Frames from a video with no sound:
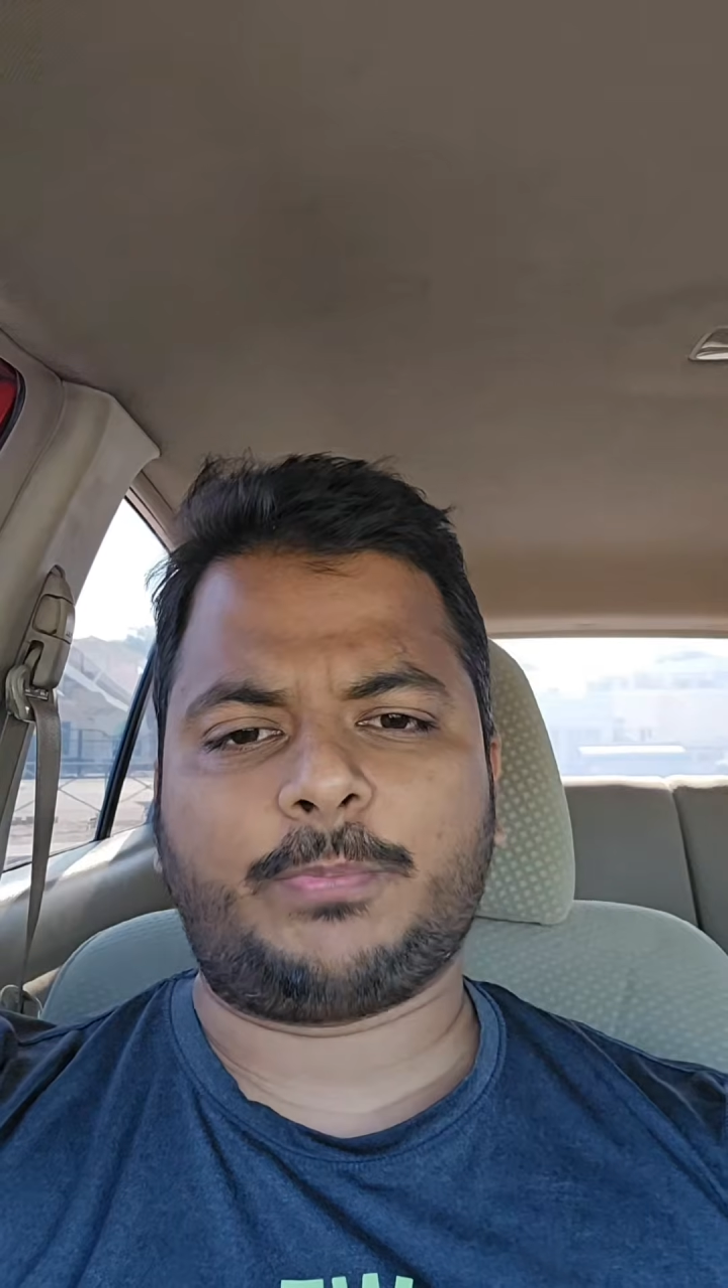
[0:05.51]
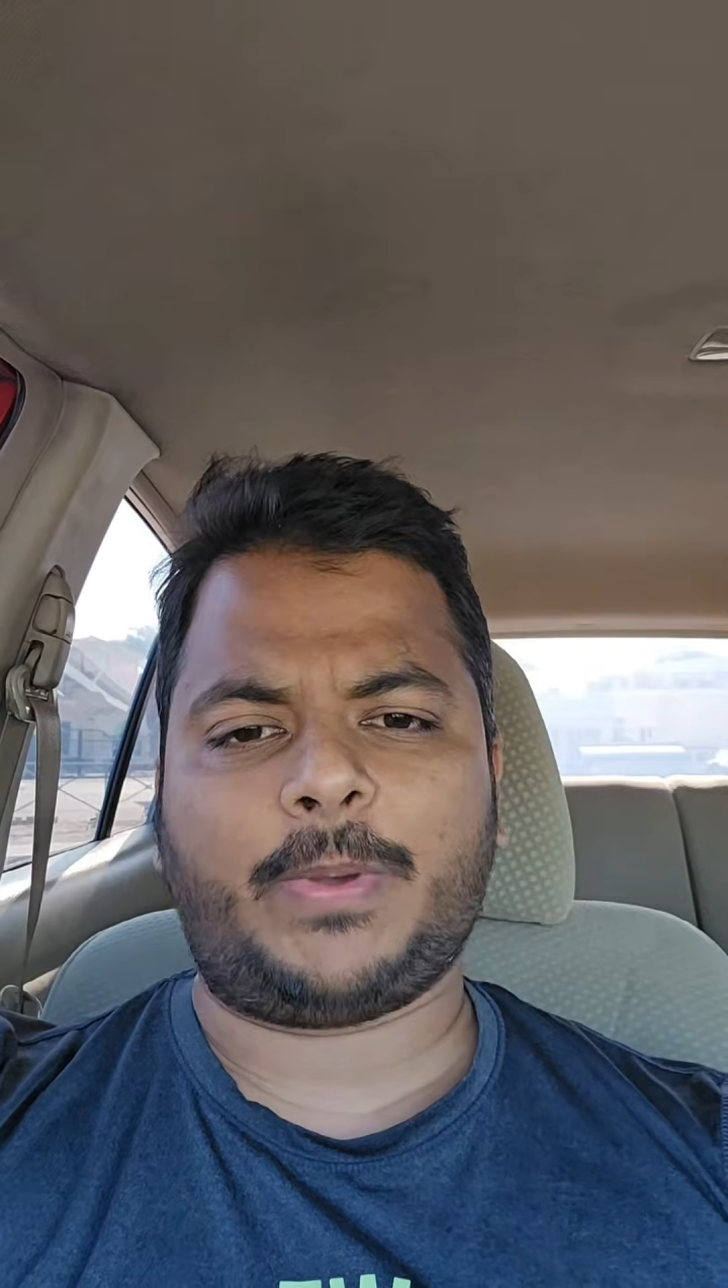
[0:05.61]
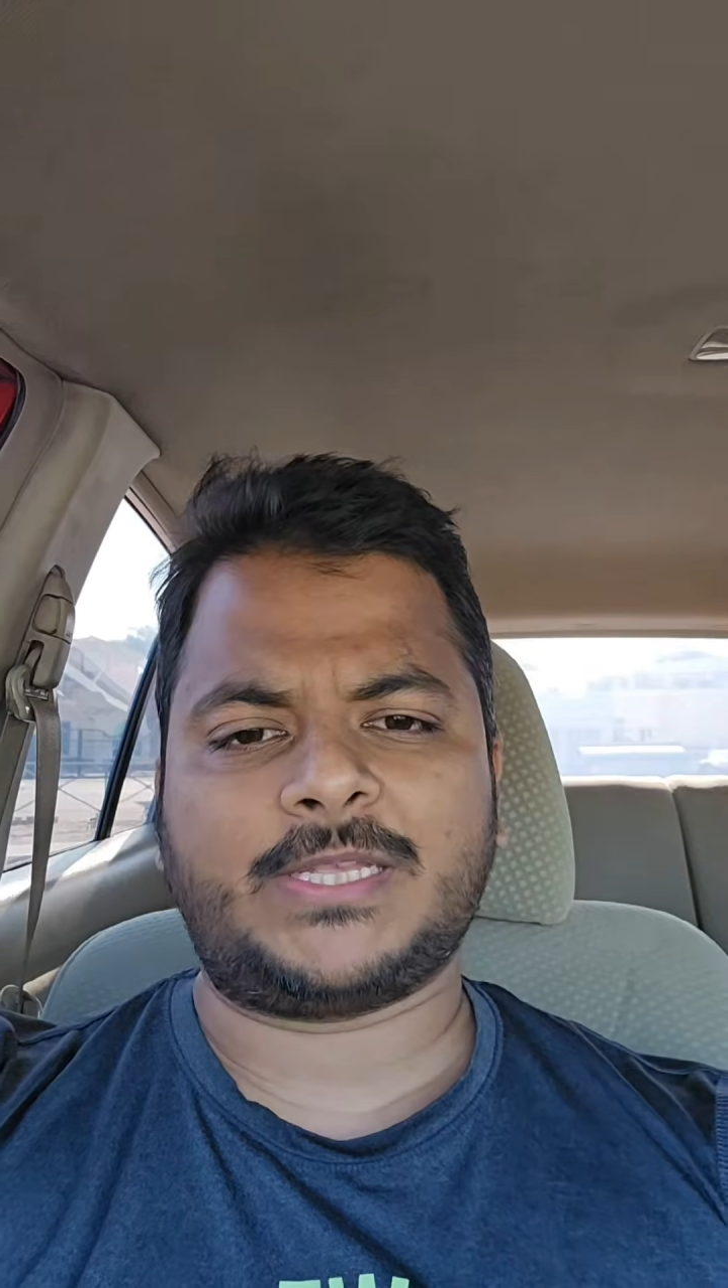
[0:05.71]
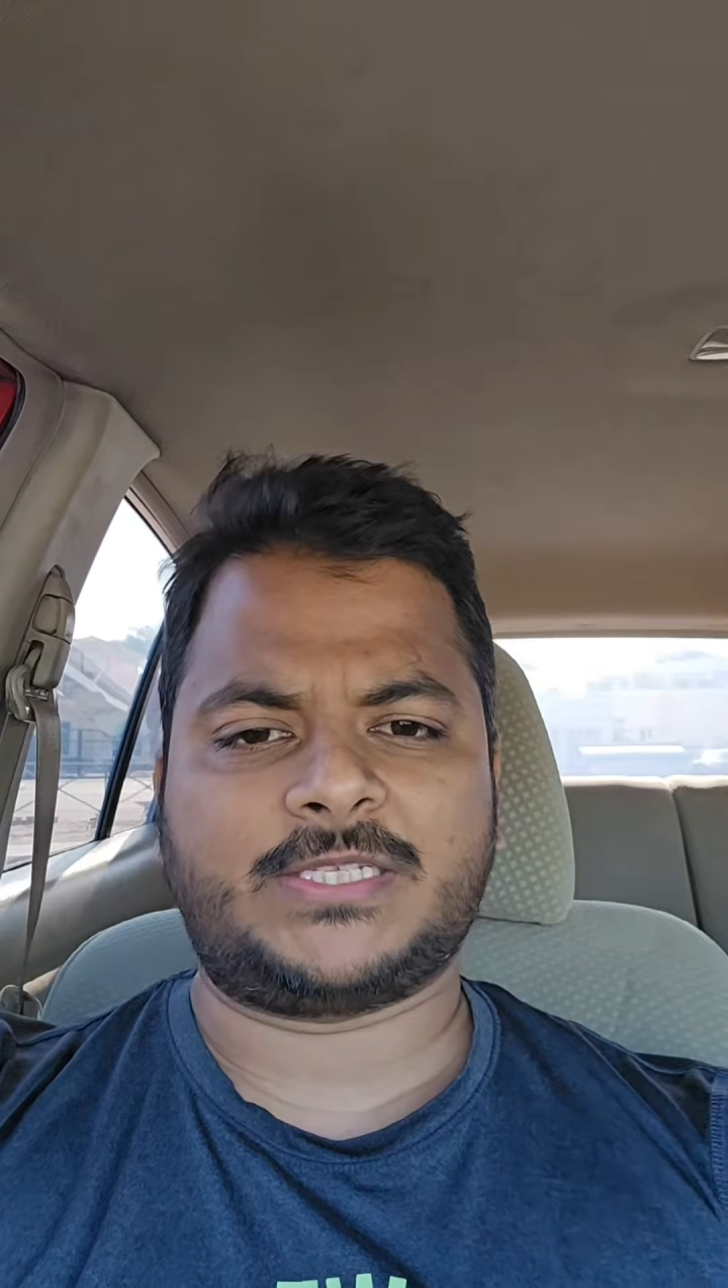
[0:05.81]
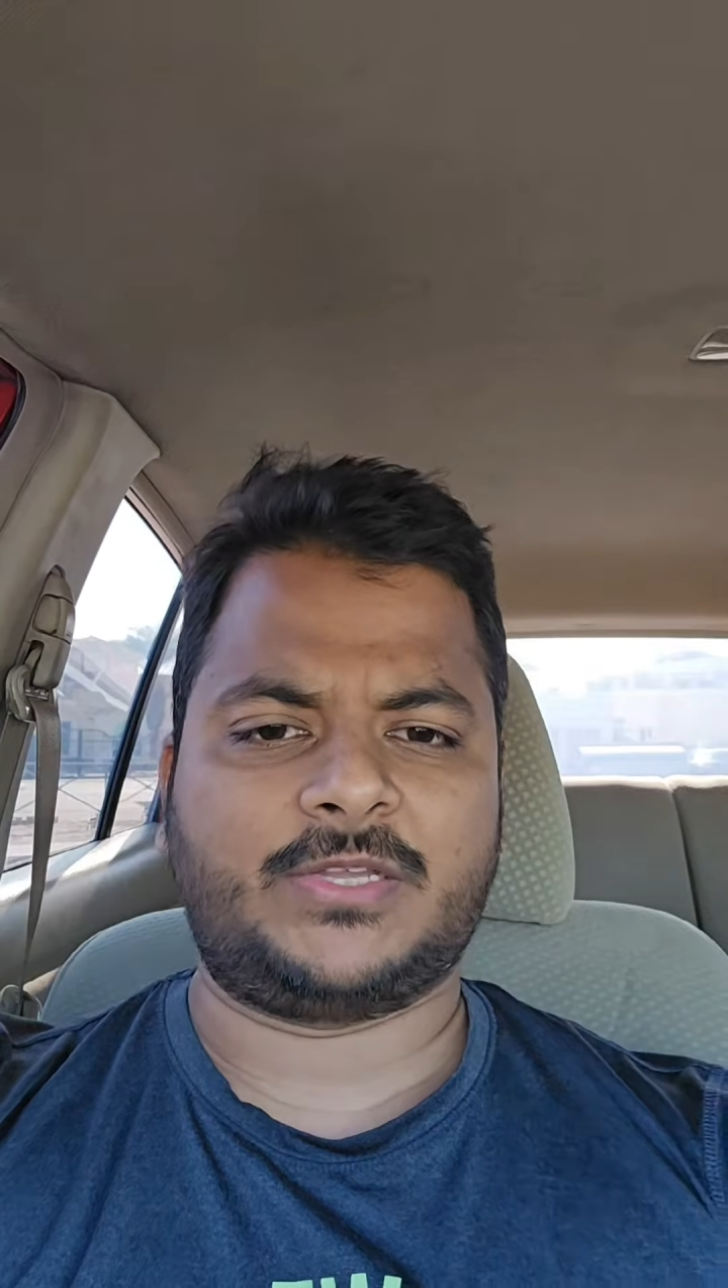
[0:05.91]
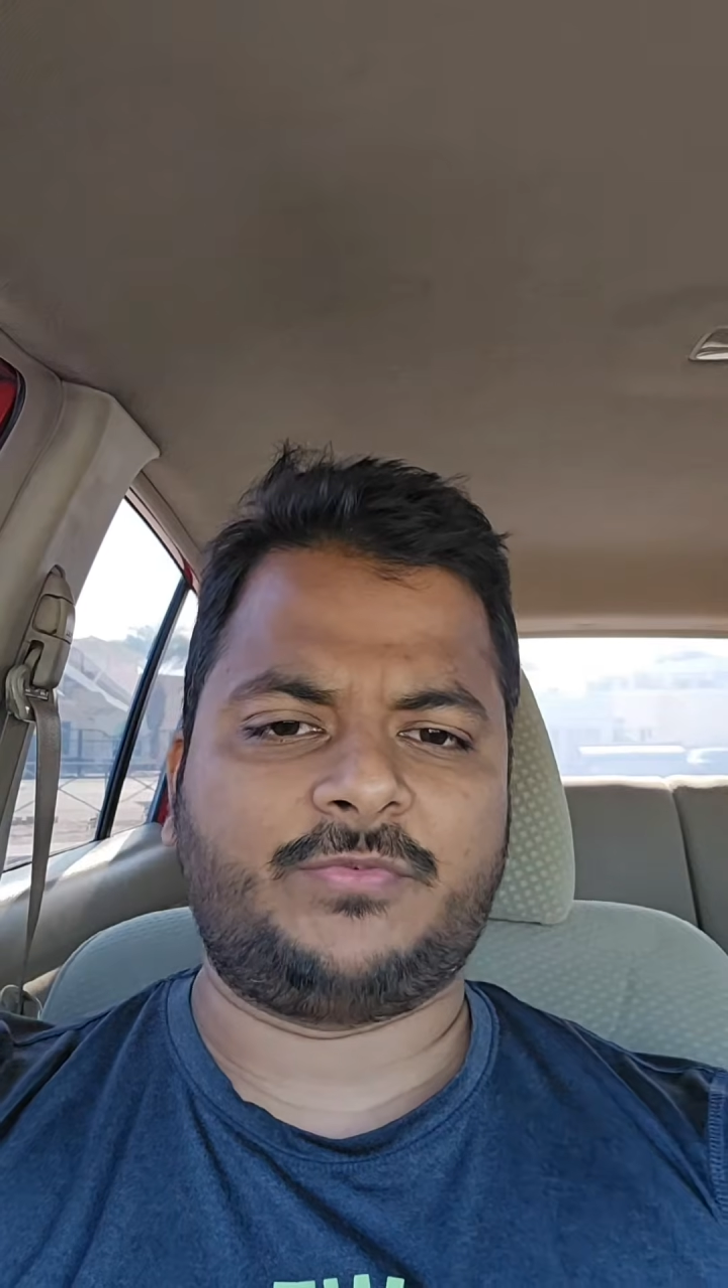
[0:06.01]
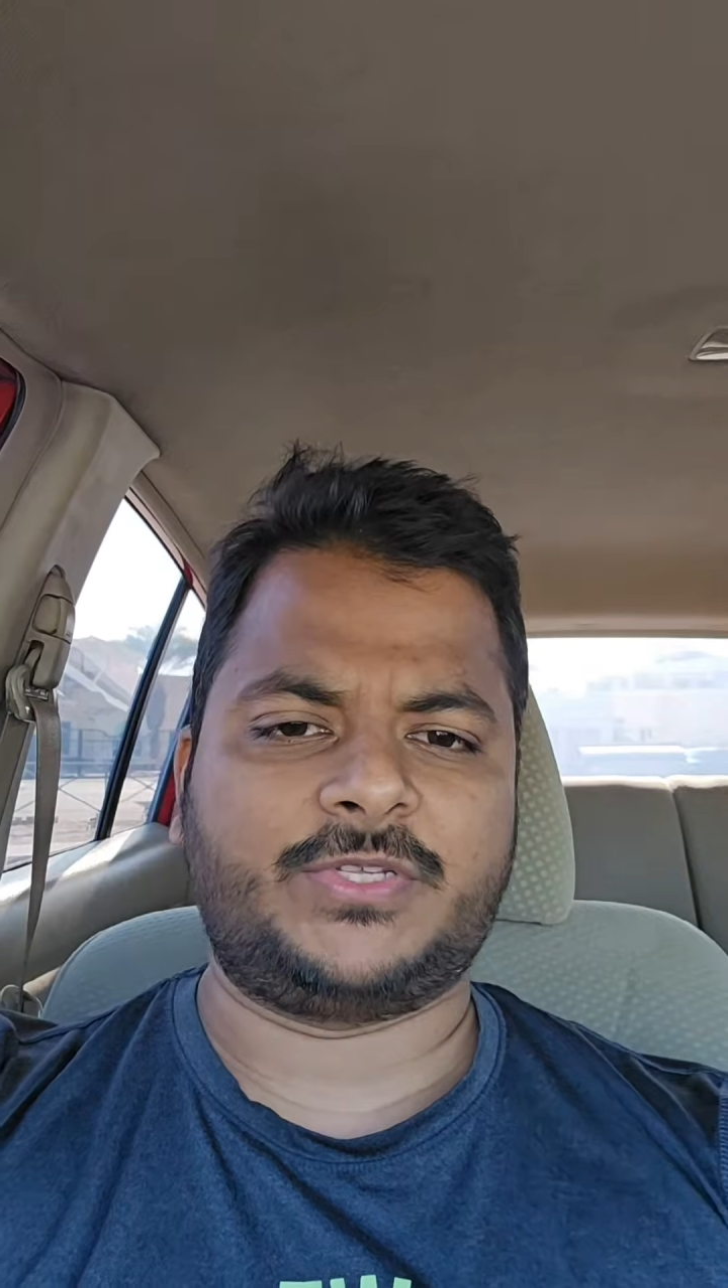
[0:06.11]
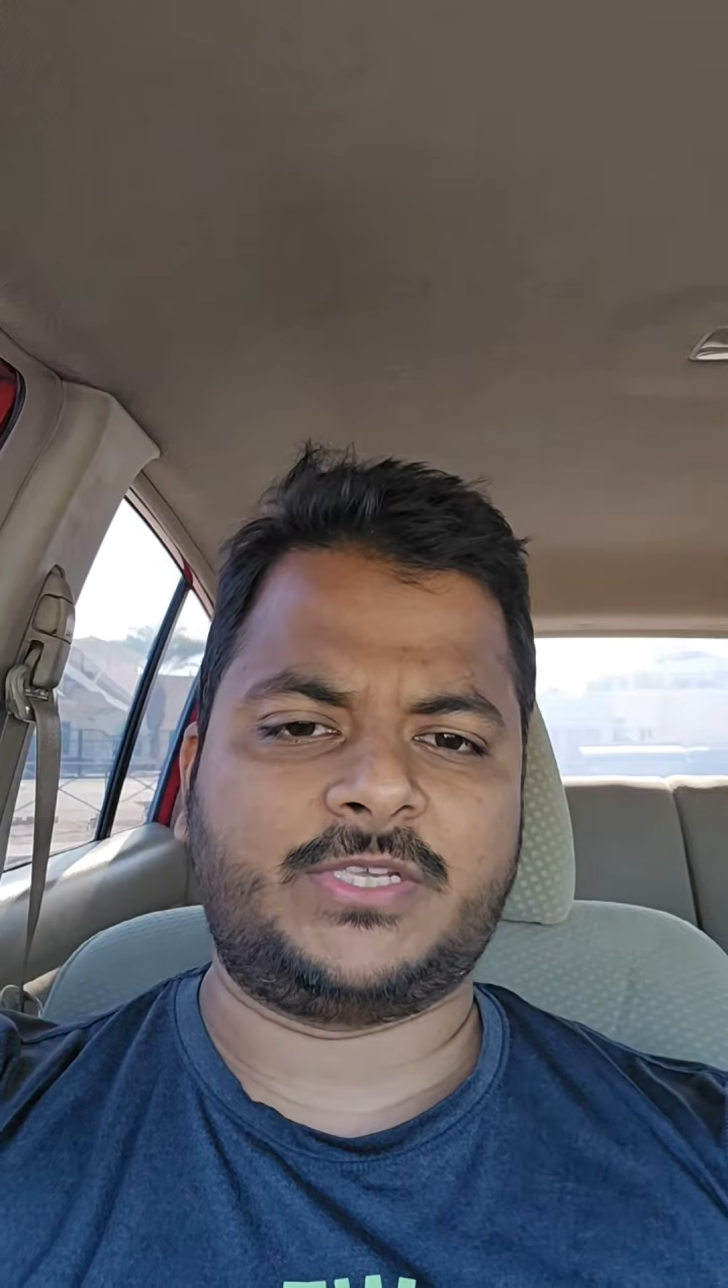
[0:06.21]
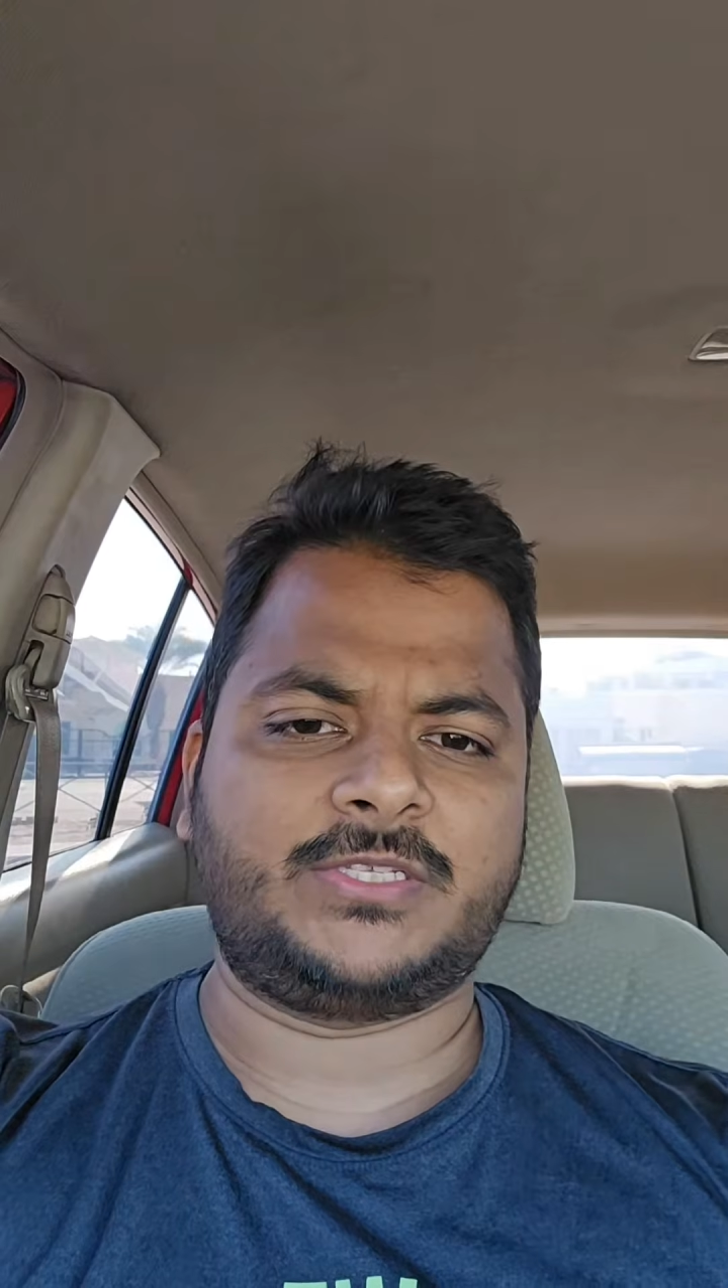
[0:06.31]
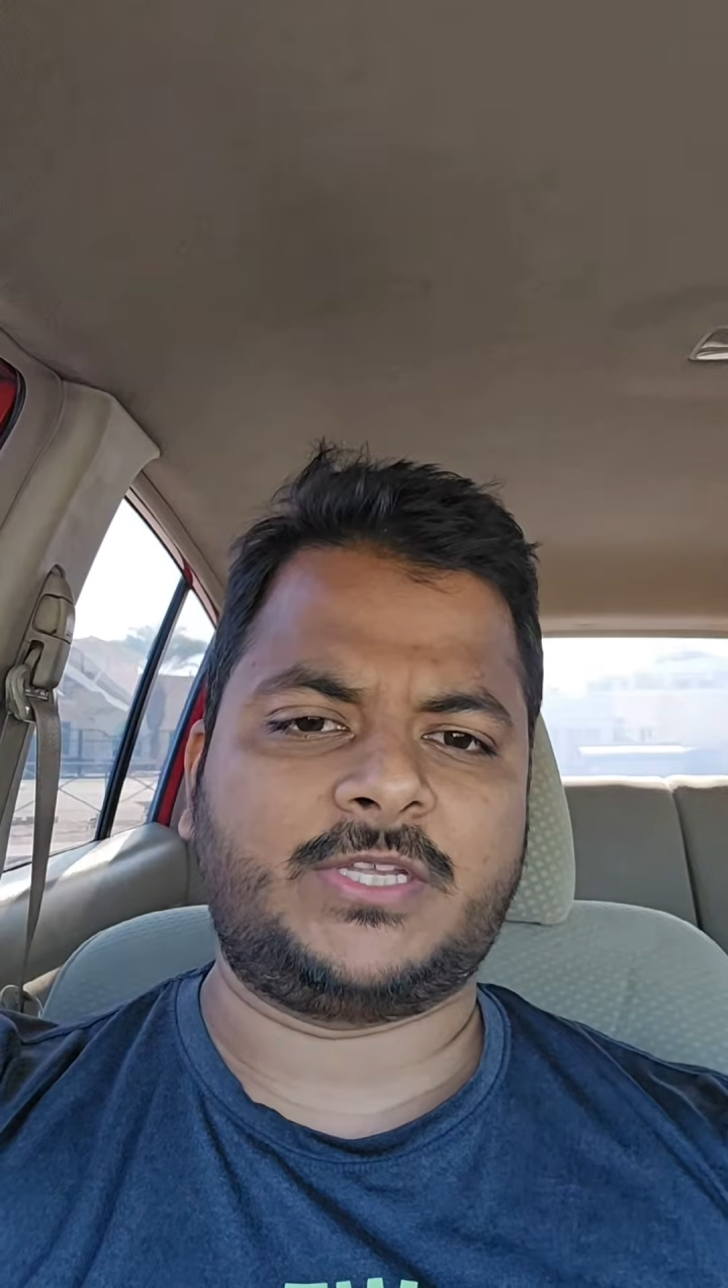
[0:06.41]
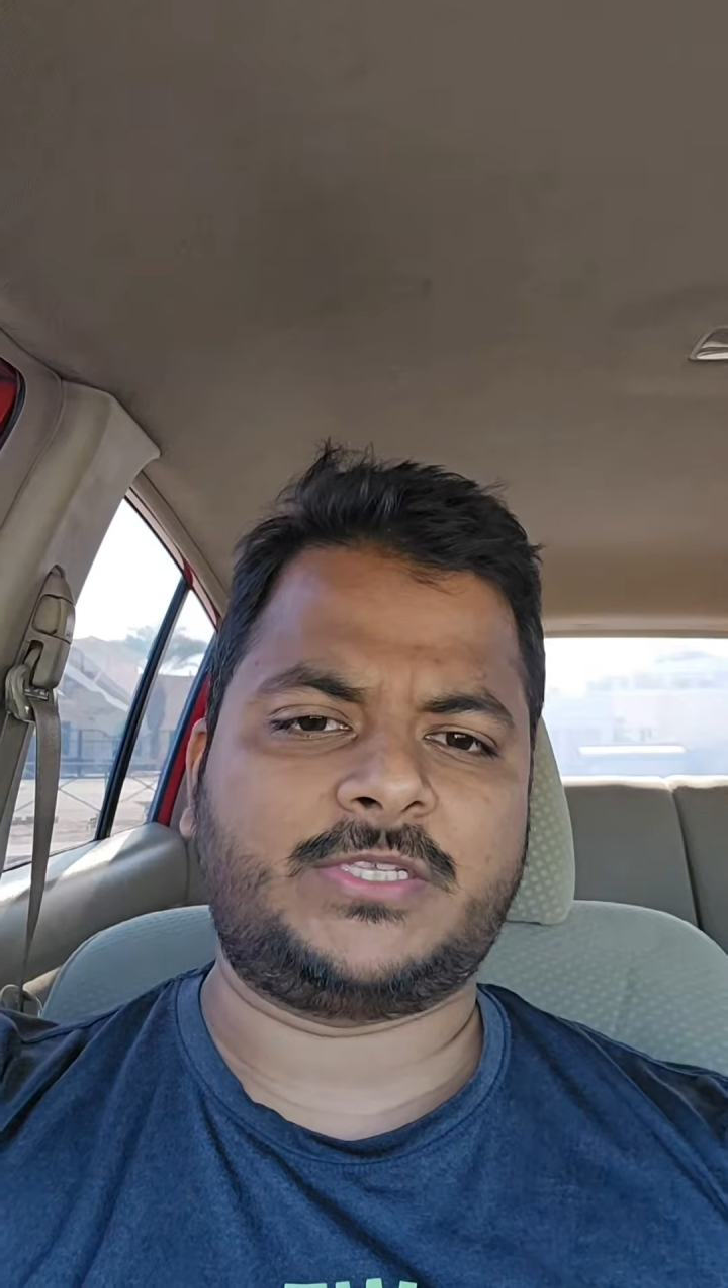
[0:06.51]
PaaS services